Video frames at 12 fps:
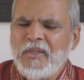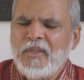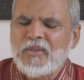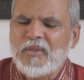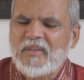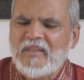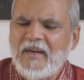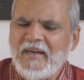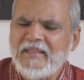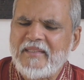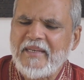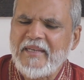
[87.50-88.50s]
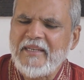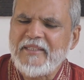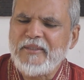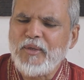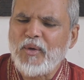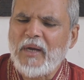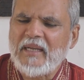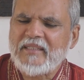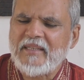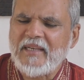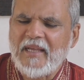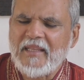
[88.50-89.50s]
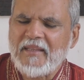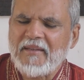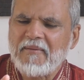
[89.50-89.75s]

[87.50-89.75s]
So third thing is yogasana.